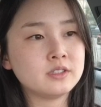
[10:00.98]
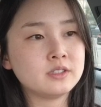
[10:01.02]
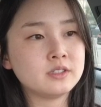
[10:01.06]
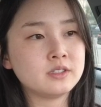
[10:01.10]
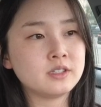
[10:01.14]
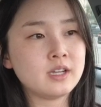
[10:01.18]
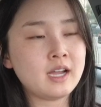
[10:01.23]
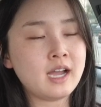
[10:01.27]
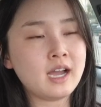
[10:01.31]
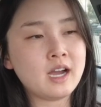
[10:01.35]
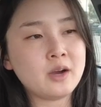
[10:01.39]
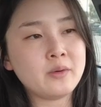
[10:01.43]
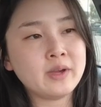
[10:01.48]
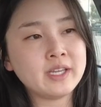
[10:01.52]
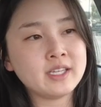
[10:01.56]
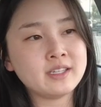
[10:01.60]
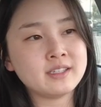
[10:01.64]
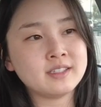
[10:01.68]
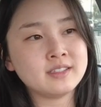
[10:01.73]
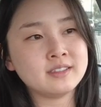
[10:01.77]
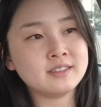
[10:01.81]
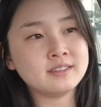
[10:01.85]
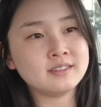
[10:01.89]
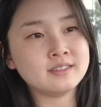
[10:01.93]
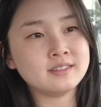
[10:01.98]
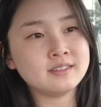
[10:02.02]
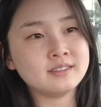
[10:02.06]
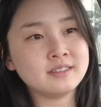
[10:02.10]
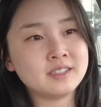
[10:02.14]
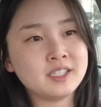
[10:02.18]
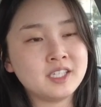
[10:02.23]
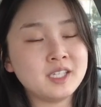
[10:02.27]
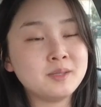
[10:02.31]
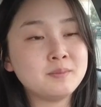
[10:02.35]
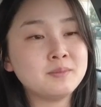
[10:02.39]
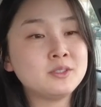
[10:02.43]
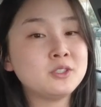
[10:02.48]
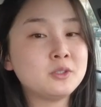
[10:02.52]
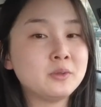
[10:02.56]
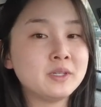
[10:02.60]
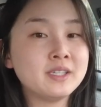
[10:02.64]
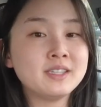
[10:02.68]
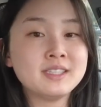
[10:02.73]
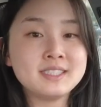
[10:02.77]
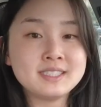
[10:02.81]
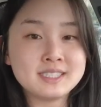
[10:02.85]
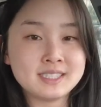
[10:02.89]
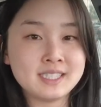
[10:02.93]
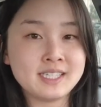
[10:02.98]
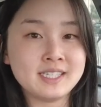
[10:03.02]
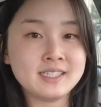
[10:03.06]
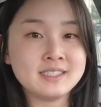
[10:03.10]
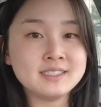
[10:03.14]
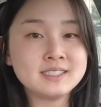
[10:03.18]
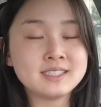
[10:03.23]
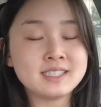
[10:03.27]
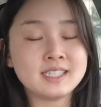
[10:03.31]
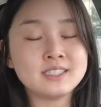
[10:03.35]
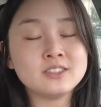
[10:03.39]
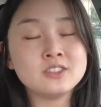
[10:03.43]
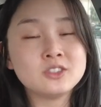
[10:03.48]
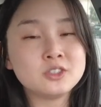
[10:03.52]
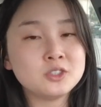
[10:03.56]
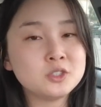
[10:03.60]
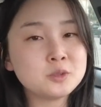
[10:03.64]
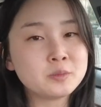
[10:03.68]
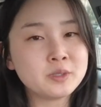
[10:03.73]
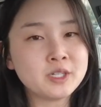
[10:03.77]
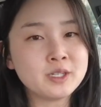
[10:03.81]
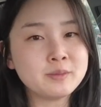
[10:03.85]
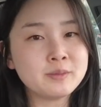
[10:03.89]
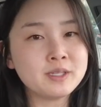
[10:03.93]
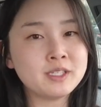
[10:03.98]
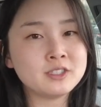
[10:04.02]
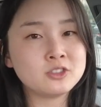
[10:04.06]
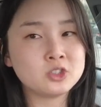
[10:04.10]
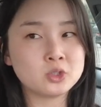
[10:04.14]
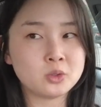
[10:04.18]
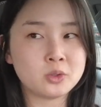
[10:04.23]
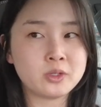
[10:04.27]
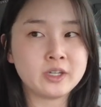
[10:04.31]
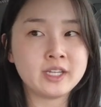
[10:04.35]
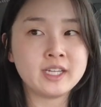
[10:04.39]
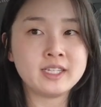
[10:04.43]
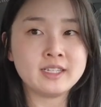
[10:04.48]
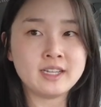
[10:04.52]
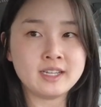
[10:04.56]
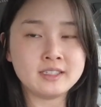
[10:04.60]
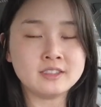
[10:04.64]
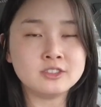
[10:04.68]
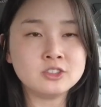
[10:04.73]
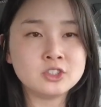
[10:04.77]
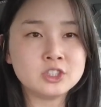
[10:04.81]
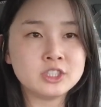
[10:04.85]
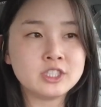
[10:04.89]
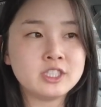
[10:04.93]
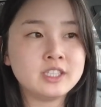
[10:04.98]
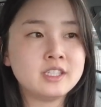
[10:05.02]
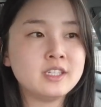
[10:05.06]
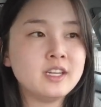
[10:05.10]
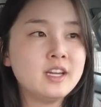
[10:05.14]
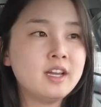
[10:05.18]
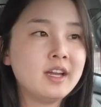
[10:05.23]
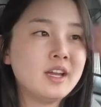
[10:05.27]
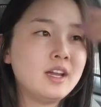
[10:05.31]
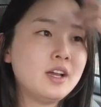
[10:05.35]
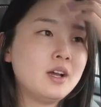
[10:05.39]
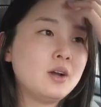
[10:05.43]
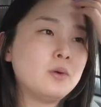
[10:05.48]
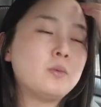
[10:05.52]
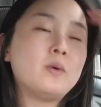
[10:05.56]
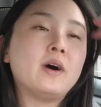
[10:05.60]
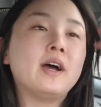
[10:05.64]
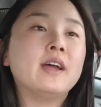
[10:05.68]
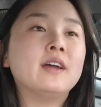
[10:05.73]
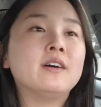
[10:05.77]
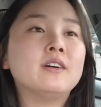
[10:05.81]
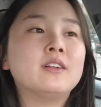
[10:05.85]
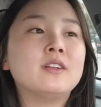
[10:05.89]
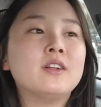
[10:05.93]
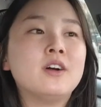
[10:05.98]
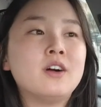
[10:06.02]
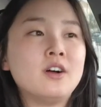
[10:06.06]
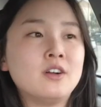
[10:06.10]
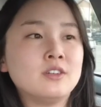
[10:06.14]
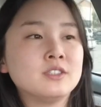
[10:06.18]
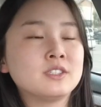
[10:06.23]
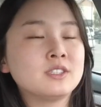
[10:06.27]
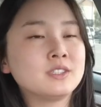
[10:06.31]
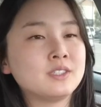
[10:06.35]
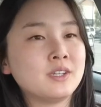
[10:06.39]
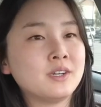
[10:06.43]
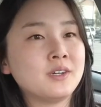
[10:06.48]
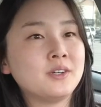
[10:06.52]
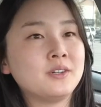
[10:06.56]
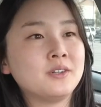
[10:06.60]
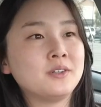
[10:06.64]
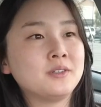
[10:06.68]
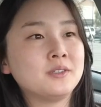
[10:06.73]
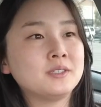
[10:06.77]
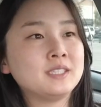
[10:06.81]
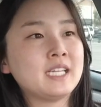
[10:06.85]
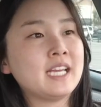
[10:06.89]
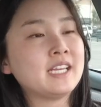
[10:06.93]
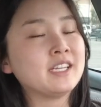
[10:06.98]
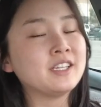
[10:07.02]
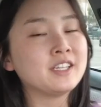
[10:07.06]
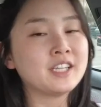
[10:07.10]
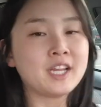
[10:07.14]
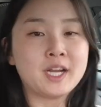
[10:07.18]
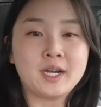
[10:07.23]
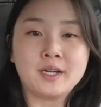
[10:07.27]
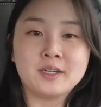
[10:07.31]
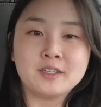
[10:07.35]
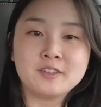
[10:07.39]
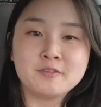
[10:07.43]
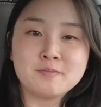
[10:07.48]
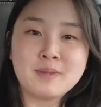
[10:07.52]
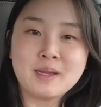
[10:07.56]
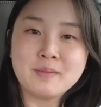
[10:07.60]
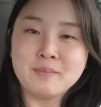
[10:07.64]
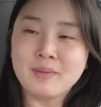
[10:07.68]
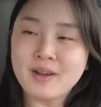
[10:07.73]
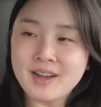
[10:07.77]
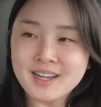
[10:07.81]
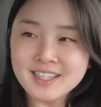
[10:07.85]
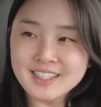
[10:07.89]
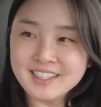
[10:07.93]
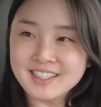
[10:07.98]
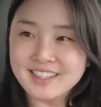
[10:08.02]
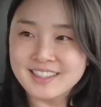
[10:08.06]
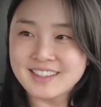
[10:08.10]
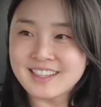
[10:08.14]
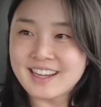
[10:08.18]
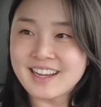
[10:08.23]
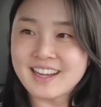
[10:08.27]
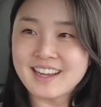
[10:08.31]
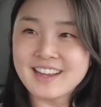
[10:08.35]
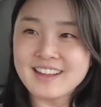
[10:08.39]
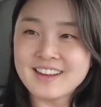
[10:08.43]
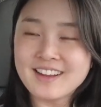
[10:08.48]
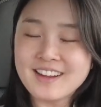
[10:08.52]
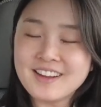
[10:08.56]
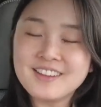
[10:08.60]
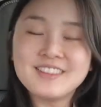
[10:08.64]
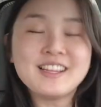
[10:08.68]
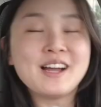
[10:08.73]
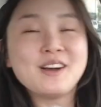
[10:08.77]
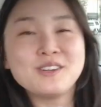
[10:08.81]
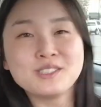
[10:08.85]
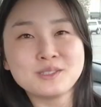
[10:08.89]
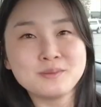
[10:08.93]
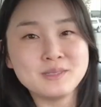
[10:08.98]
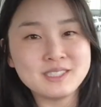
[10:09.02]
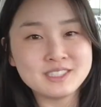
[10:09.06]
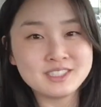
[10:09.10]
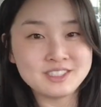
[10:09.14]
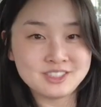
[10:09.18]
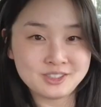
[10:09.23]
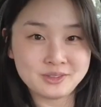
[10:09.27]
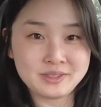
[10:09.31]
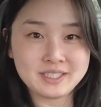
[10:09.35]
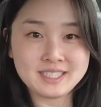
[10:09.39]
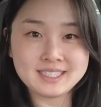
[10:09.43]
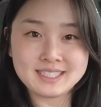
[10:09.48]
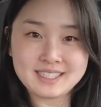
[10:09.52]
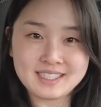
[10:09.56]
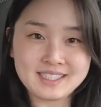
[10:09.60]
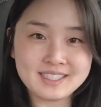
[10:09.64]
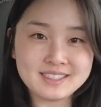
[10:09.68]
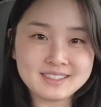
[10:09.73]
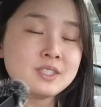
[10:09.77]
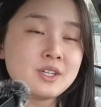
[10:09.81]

how I can keep doing these things that do bring me joy and energy while also taking care of my body that allows me to do these things.